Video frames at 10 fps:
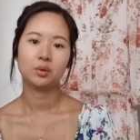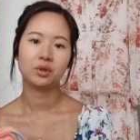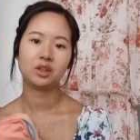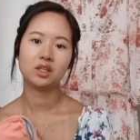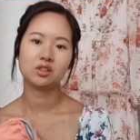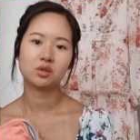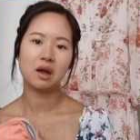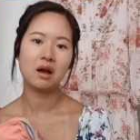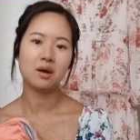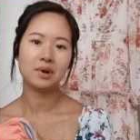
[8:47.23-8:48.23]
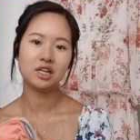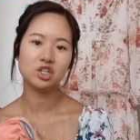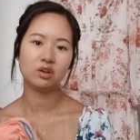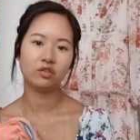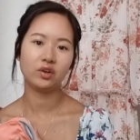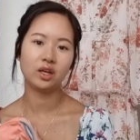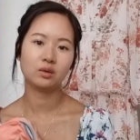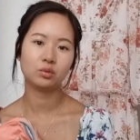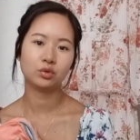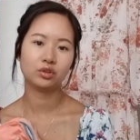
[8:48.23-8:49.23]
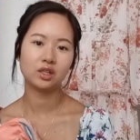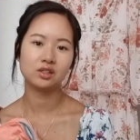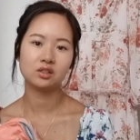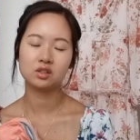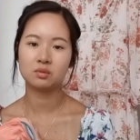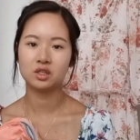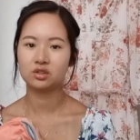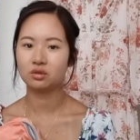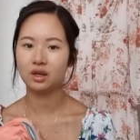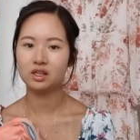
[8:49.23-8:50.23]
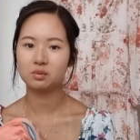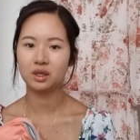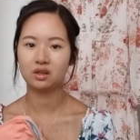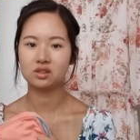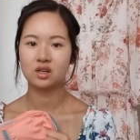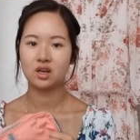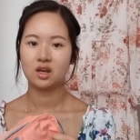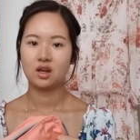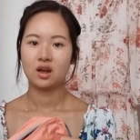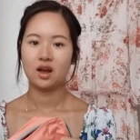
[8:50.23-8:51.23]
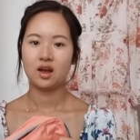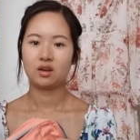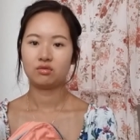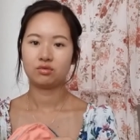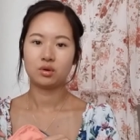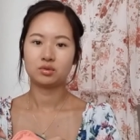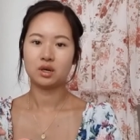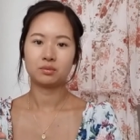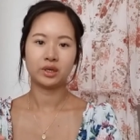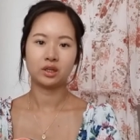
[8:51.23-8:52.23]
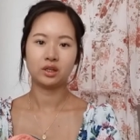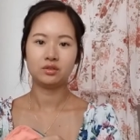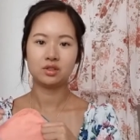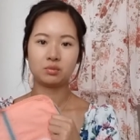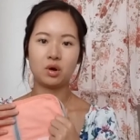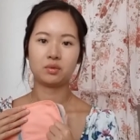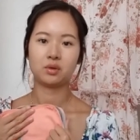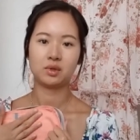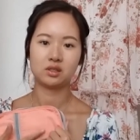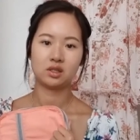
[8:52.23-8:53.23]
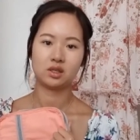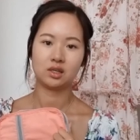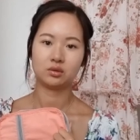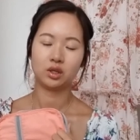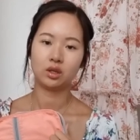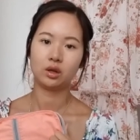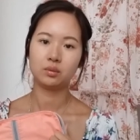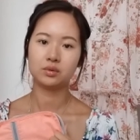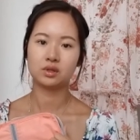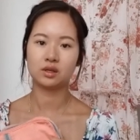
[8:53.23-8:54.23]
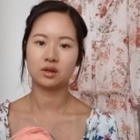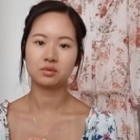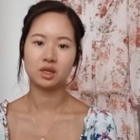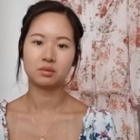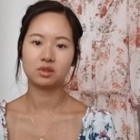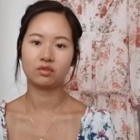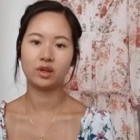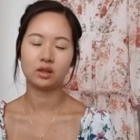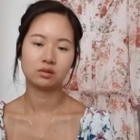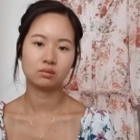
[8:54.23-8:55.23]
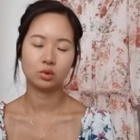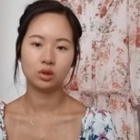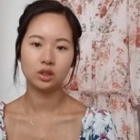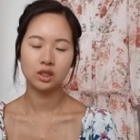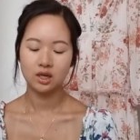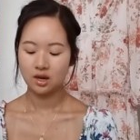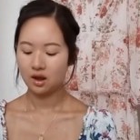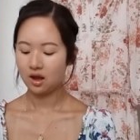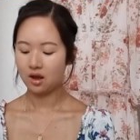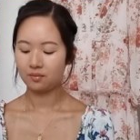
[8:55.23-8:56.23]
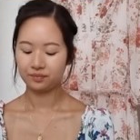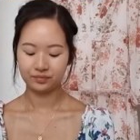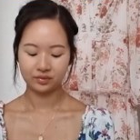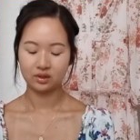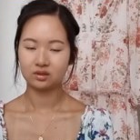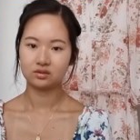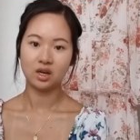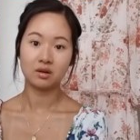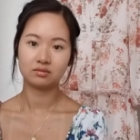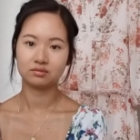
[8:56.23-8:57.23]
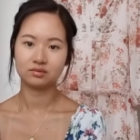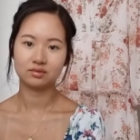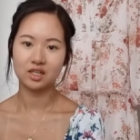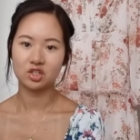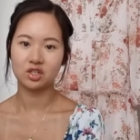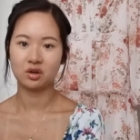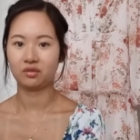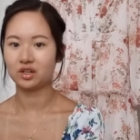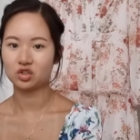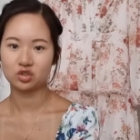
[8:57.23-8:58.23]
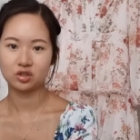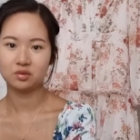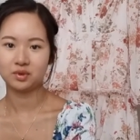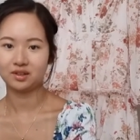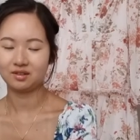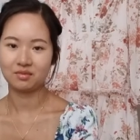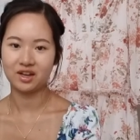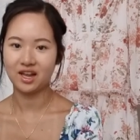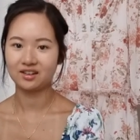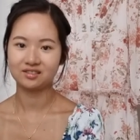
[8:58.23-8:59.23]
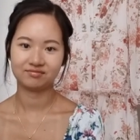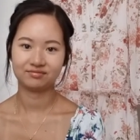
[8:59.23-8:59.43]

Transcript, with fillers: with these as well, I managed to fit in more things into my suitcase because I rolled up my clothes and popped them into the little cubes and I was able to fit in more. Um, don't actually know if that's true, but in my head,